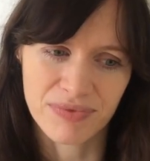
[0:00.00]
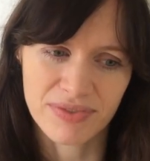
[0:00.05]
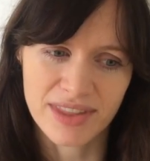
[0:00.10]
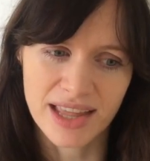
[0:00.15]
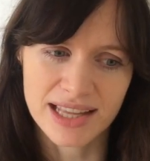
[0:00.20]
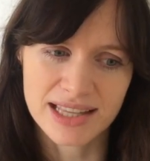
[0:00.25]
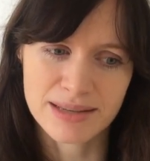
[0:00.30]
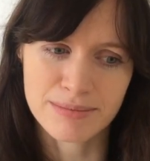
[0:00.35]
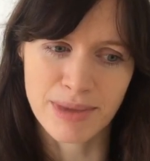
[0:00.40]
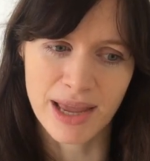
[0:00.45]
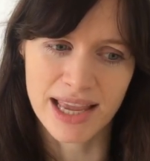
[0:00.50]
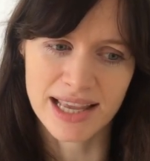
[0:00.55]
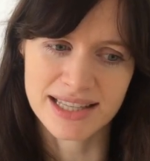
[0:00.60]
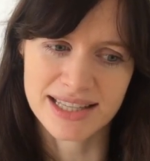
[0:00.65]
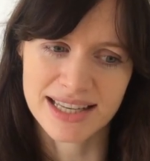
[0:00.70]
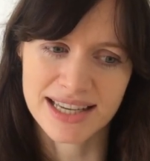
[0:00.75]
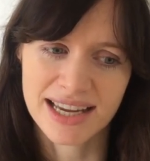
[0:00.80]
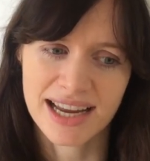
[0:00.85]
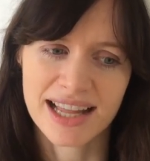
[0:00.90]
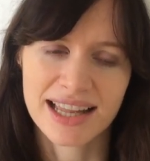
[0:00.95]
That's
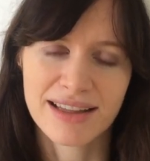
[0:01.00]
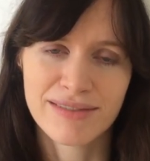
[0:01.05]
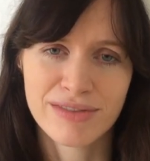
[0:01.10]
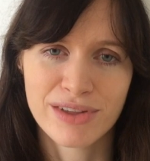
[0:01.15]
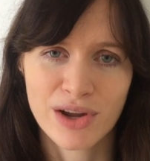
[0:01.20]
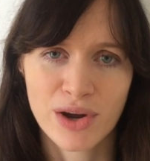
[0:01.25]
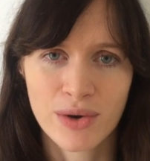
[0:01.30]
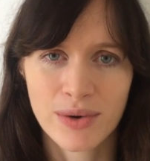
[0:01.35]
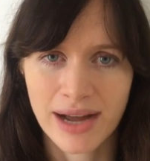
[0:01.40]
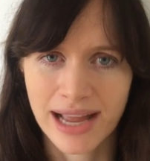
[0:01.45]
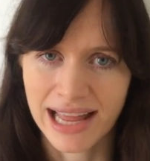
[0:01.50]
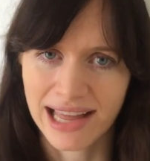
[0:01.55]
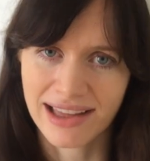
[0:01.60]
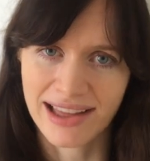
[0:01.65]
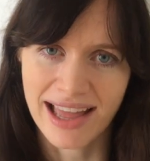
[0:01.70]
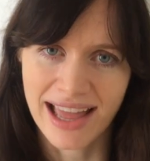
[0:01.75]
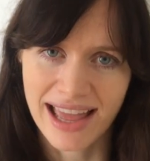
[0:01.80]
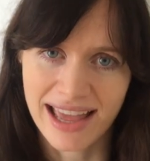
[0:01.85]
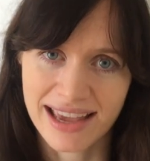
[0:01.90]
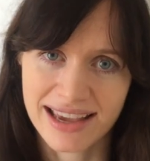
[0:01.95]
amazing. I love the quail
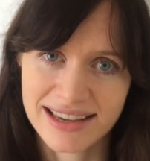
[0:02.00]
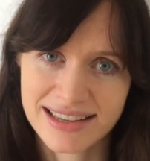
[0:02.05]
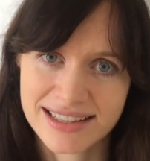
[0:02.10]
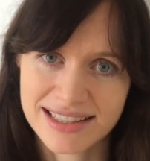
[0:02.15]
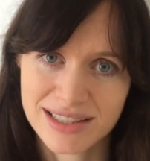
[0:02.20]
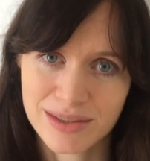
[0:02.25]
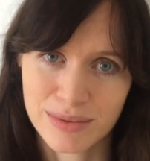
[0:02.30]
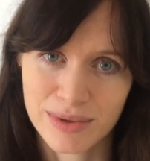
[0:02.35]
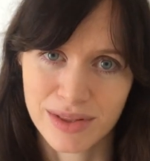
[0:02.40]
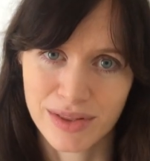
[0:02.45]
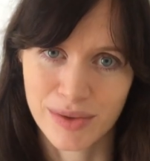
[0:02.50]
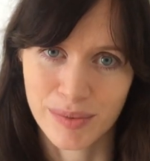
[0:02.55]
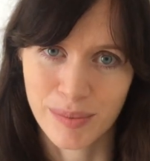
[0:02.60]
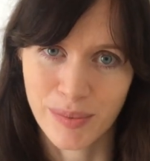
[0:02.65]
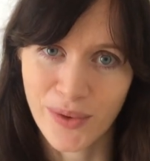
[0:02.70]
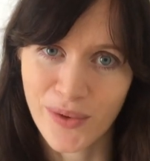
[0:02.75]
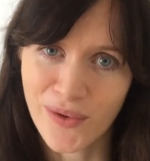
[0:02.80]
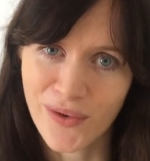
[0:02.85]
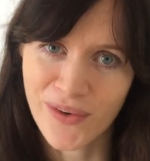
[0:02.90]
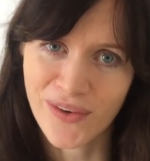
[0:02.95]
eggs with the
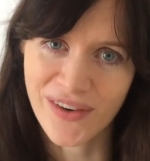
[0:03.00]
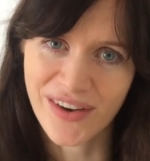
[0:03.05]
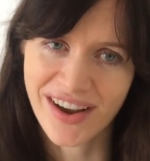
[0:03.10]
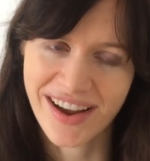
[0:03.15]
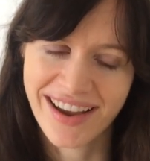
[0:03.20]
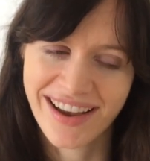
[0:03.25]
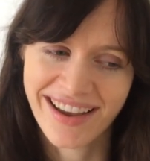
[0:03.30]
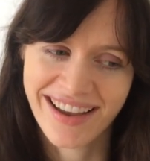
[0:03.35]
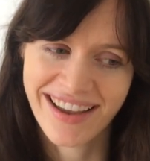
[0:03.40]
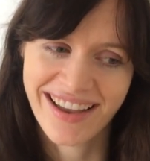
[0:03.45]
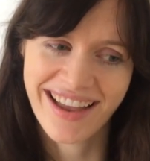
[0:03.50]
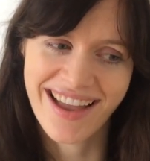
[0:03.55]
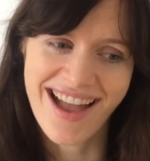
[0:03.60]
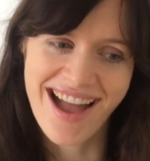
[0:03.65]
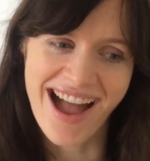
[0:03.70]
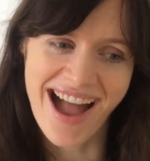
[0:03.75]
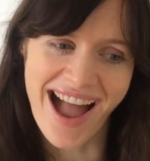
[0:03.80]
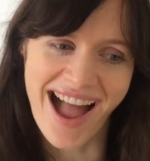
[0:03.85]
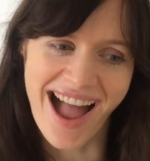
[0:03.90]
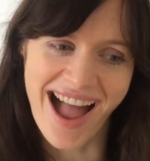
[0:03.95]
pork.
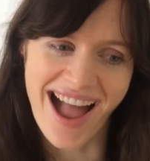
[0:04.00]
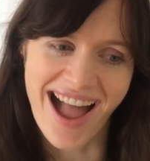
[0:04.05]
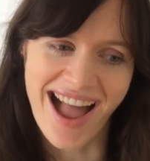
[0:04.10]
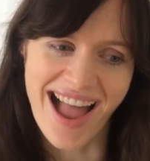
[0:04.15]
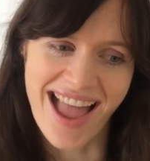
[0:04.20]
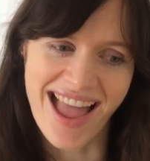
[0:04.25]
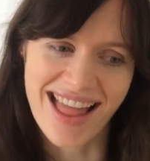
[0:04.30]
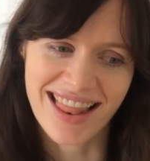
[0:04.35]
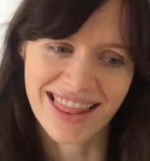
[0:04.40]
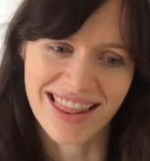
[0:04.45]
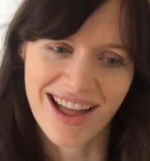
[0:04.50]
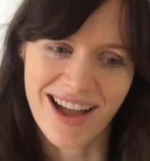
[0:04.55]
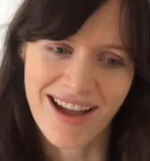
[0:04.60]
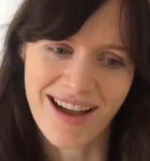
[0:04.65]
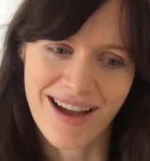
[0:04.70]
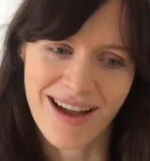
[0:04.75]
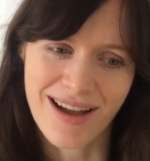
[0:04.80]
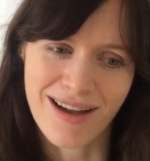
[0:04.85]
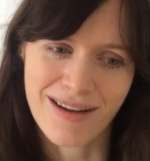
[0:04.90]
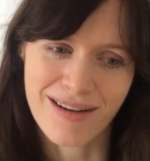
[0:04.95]
I
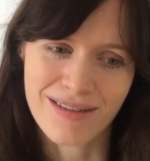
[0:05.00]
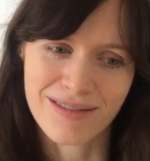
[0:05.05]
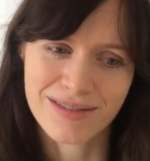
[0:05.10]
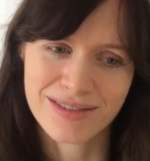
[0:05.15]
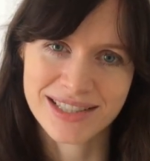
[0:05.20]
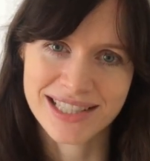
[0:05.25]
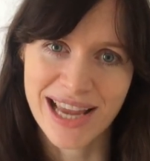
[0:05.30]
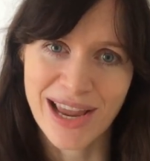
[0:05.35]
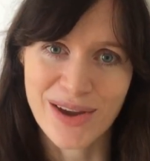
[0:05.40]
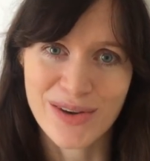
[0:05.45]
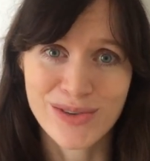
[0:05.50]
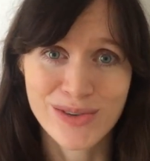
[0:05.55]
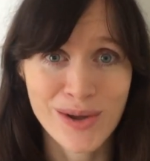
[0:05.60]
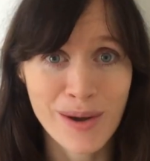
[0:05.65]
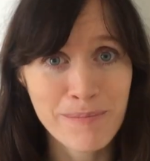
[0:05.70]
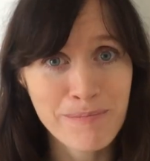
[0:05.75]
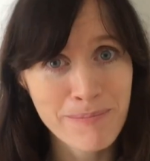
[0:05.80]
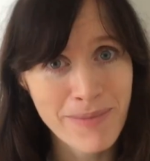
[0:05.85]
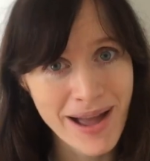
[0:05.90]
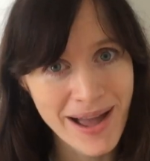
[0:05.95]
love
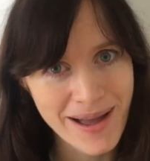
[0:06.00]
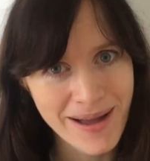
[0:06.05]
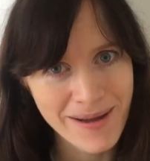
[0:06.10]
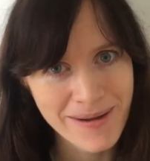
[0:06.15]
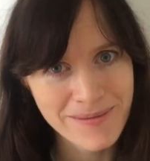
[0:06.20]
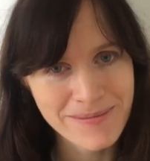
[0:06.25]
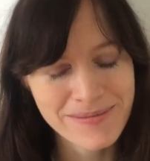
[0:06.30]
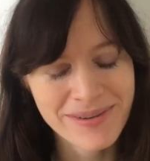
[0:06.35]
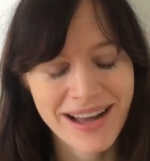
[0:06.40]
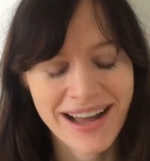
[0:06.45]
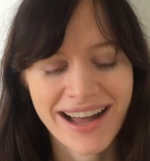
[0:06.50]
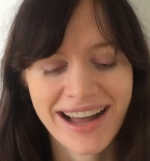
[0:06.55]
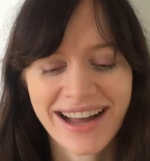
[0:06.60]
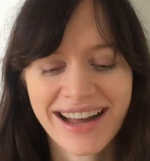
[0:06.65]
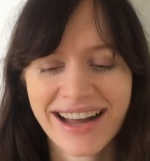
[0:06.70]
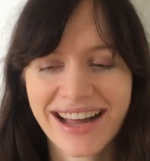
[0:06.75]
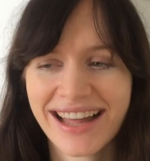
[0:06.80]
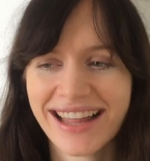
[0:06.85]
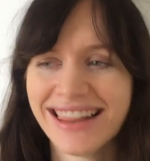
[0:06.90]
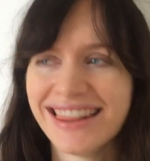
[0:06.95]
cheotopap.
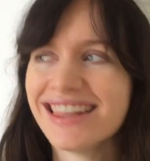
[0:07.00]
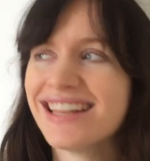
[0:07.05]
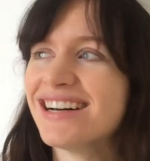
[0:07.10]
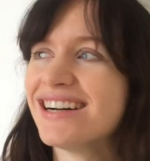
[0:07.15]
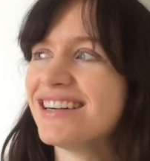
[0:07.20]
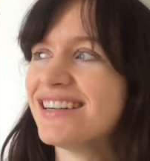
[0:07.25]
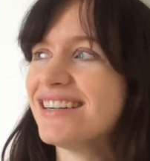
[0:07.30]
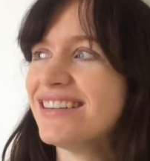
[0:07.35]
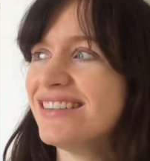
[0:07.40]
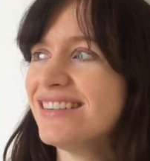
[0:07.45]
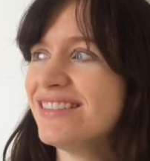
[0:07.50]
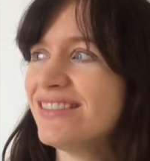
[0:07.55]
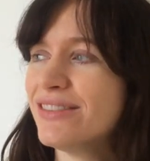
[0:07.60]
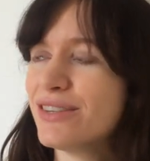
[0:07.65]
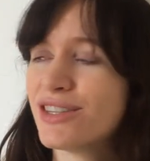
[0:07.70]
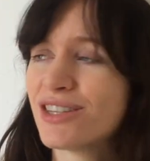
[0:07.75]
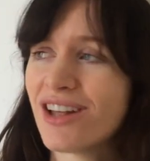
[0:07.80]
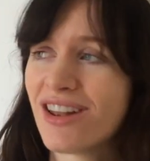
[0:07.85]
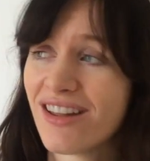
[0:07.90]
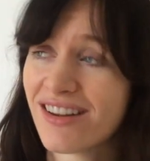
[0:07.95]
I love
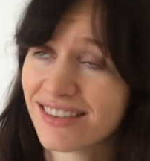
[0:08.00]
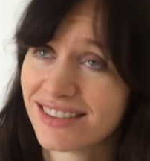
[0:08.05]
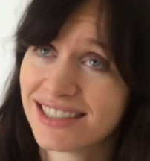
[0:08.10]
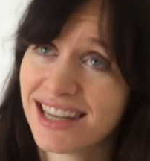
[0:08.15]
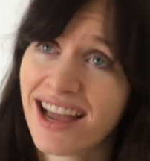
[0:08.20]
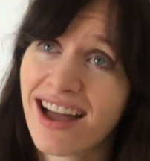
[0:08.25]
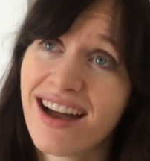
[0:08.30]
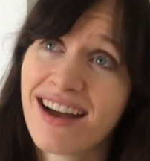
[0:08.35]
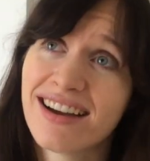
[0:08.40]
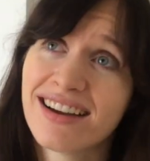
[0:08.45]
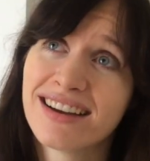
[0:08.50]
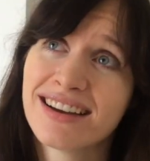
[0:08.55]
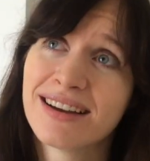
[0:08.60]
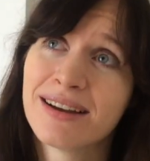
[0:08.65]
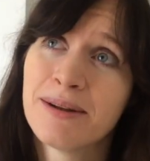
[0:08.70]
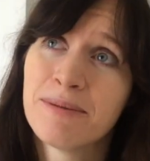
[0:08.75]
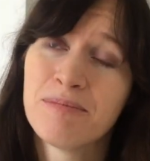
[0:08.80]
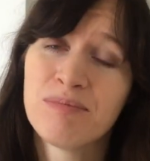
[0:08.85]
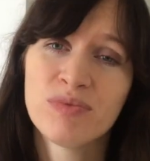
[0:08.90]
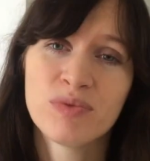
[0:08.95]
solongtang,
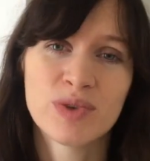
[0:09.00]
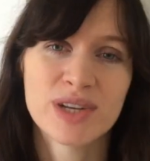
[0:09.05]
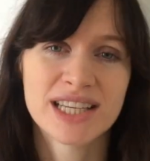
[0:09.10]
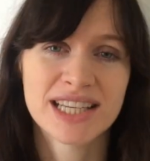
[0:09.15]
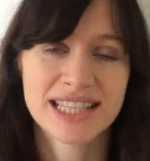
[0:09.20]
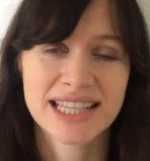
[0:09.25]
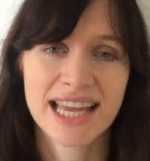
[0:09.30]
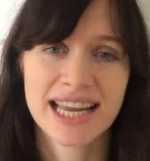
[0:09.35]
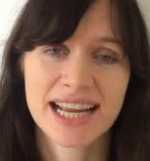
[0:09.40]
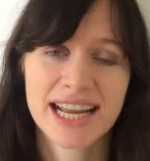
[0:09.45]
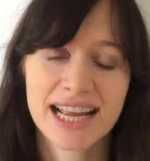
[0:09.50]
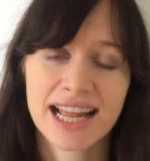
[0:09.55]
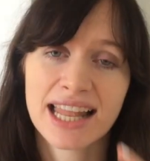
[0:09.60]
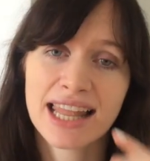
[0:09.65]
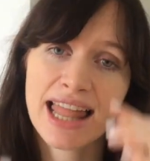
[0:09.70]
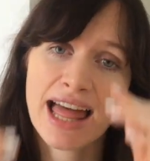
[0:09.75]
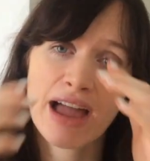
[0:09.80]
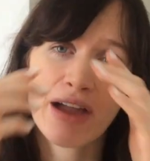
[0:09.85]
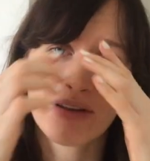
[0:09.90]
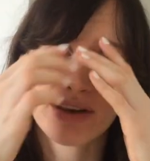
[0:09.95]
which is like a
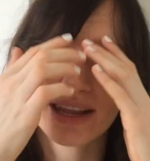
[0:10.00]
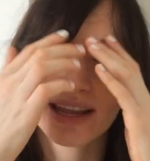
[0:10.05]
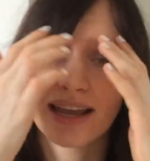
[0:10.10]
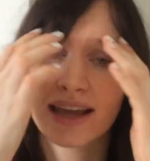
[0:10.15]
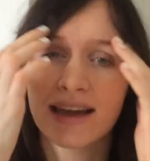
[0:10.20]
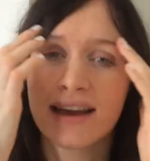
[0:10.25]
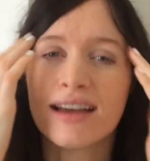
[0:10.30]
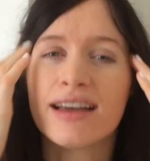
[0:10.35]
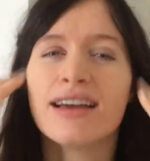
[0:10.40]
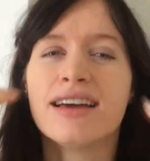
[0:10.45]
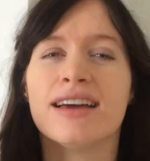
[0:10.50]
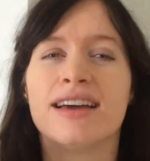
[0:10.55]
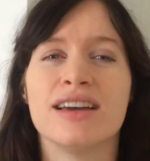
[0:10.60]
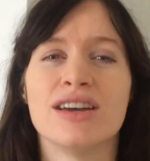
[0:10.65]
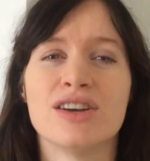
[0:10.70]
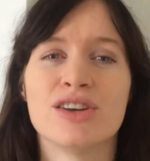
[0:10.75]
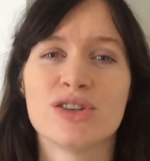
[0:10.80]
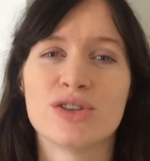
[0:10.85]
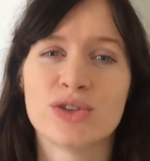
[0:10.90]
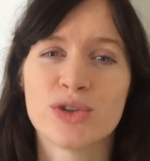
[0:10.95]
cloudy
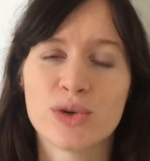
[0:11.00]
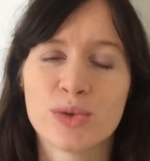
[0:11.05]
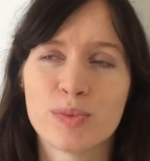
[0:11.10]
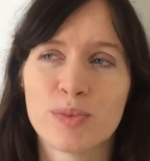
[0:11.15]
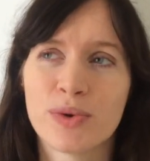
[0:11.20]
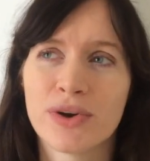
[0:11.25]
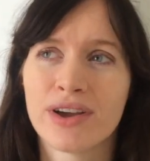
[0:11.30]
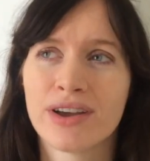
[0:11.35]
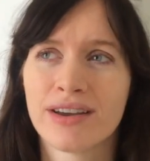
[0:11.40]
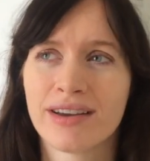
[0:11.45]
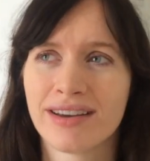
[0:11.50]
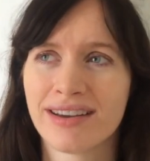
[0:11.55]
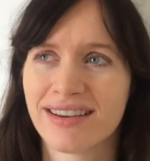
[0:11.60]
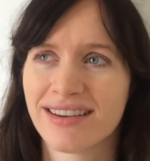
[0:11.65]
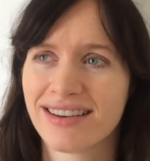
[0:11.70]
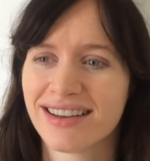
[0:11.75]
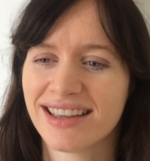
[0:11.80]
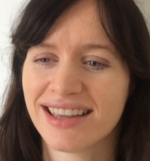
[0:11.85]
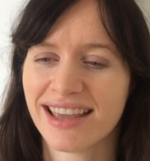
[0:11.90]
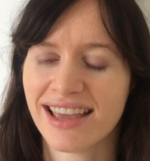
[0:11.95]
soup.
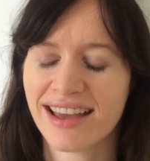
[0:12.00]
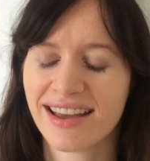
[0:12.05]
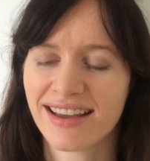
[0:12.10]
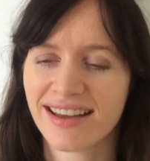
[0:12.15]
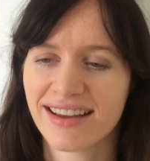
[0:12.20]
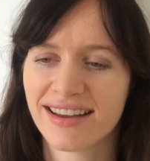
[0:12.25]
Yeah.